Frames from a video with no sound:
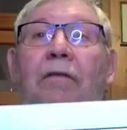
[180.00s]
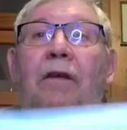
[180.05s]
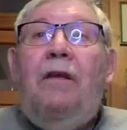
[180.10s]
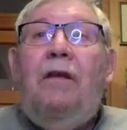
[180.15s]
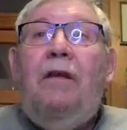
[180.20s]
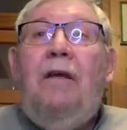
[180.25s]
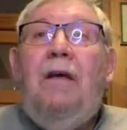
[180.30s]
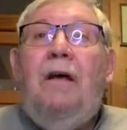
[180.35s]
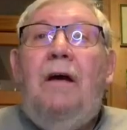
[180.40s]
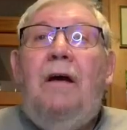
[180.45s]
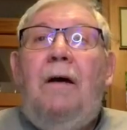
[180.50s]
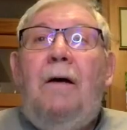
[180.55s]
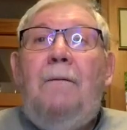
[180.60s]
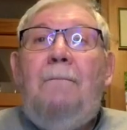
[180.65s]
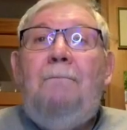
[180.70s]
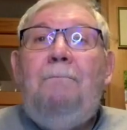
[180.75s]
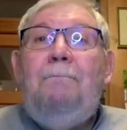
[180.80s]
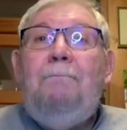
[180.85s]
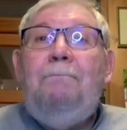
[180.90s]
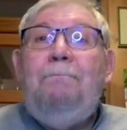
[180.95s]

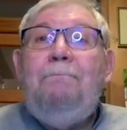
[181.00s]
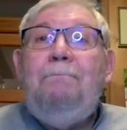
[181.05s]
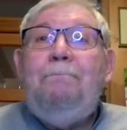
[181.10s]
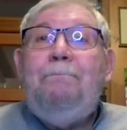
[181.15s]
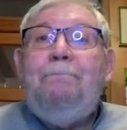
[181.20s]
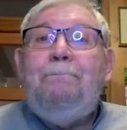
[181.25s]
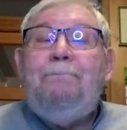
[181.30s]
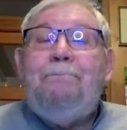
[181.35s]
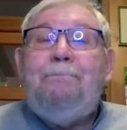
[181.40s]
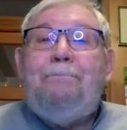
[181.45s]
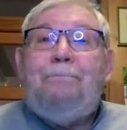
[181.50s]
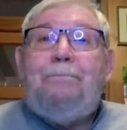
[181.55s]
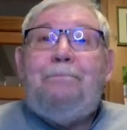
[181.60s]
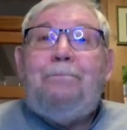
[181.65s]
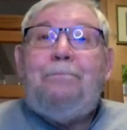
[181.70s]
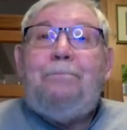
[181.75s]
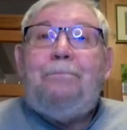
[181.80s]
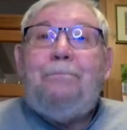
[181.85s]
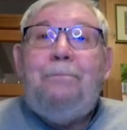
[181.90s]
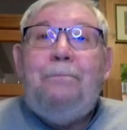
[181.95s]
the
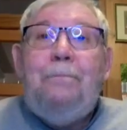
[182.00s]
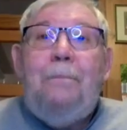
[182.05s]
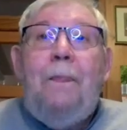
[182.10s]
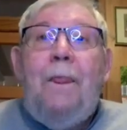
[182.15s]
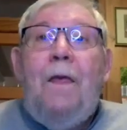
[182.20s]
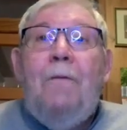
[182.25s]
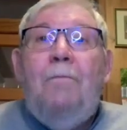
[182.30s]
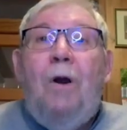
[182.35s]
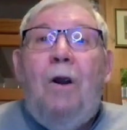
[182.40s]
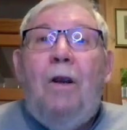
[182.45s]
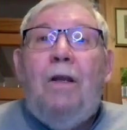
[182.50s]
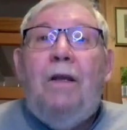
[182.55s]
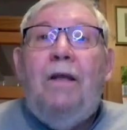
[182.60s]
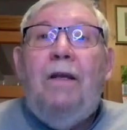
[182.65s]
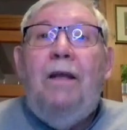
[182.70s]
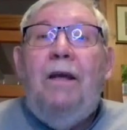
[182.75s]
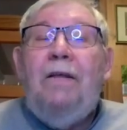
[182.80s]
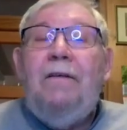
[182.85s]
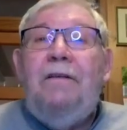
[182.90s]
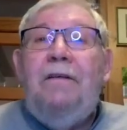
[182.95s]

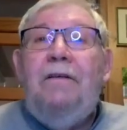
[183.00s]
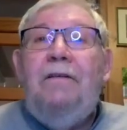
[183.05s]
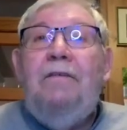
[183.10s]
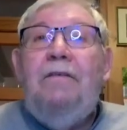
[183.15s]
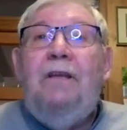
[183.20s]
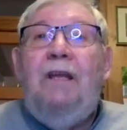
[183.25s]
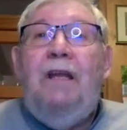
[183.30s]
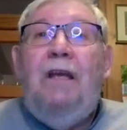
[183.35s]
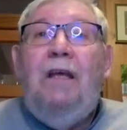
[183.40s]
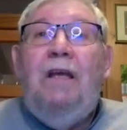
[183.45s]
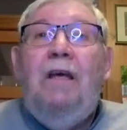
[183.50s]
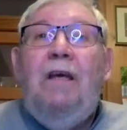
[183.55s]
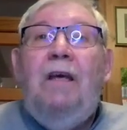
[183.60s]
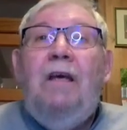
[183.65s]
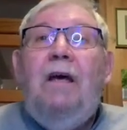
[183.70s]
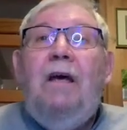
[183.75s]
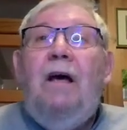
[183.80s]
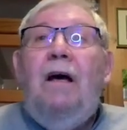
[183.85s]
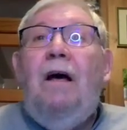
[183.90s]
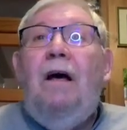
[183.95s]
market activity,
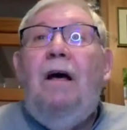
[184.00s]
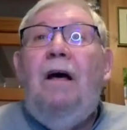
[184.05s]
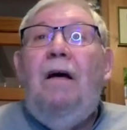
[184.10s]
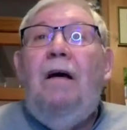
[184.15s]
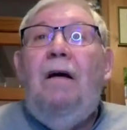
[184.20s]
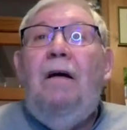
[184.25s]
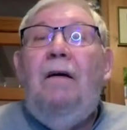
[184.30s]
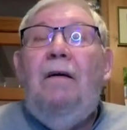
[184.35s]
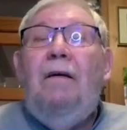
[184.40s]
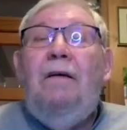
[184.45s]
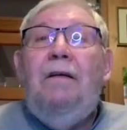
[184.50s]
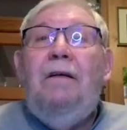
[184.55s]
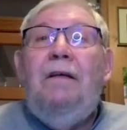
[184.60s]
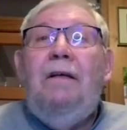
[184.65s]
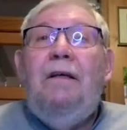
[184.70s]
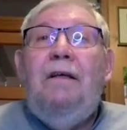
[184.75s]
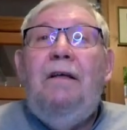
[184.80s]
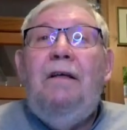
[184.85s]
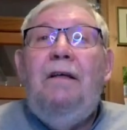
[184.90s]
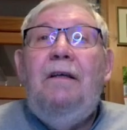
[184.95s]
uh,
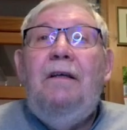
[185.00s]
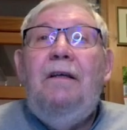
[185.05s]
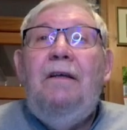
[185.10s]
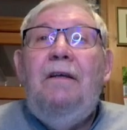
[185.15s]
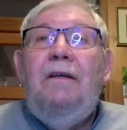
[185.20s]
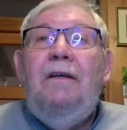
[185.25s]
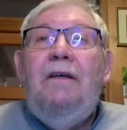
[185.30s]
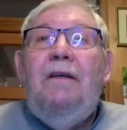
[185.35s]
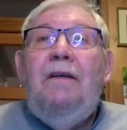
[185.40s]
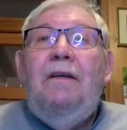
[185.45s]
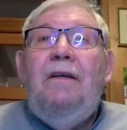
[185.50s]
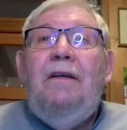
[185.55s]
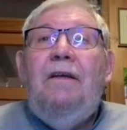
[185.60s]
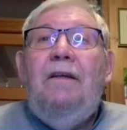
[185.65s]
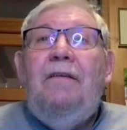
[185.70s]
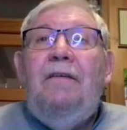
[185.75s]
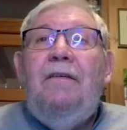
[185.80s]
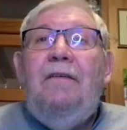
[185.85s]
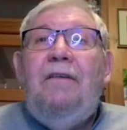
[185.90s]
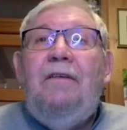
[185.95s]

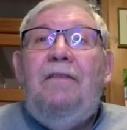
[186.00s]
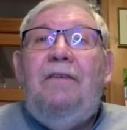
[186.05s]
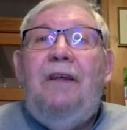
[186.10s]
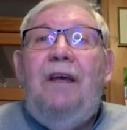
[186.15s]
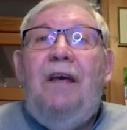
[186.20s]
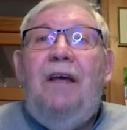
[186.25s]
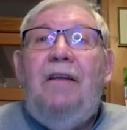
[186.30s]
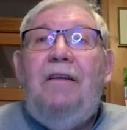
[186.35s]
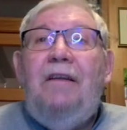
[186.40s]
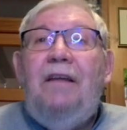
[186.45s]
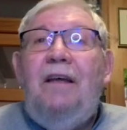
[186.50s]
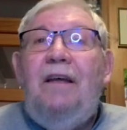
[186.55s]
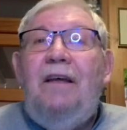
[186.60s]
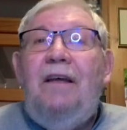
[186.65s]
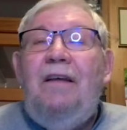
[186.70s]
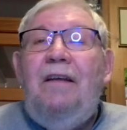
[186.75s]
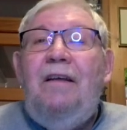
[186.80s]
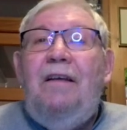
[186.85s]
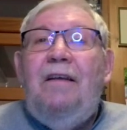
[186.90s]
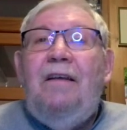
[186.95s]
as I said,
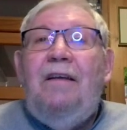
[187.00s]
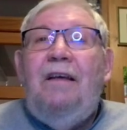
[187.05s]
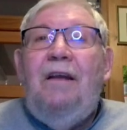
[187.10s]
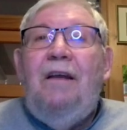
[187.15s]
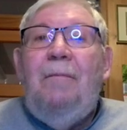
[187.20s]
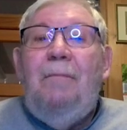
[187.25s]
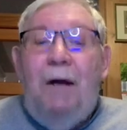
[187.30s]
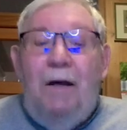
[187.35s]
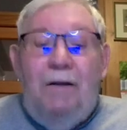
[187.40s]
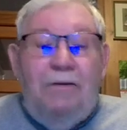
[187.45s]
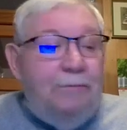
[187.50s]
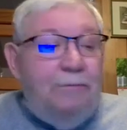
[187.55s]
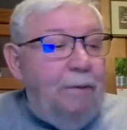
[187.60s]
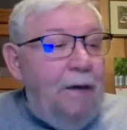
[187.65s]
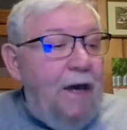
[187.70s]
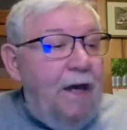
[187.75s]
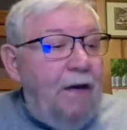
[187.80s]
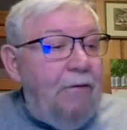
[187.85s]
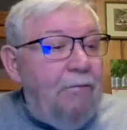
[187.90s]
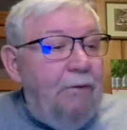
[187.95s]
kind of bounced
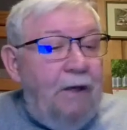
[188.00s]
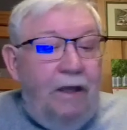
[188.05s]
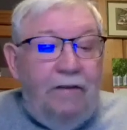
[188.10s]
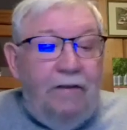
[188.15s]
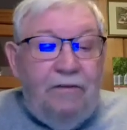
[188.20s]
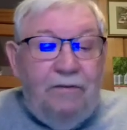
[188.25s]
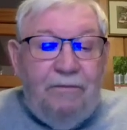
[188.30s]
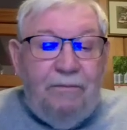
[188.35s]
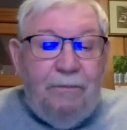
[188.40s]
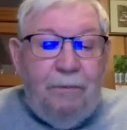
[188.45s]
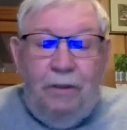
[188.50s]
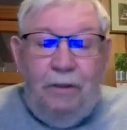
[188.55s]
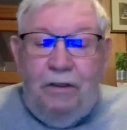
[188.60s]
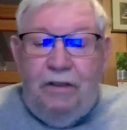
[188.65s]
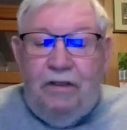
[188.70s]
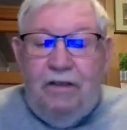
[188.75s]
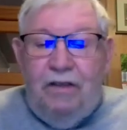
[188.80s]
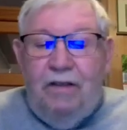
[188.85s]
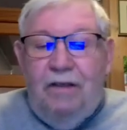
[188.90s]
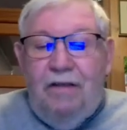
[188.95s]
back. We had some
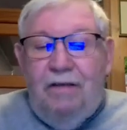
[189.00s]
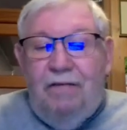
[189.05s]
pretty,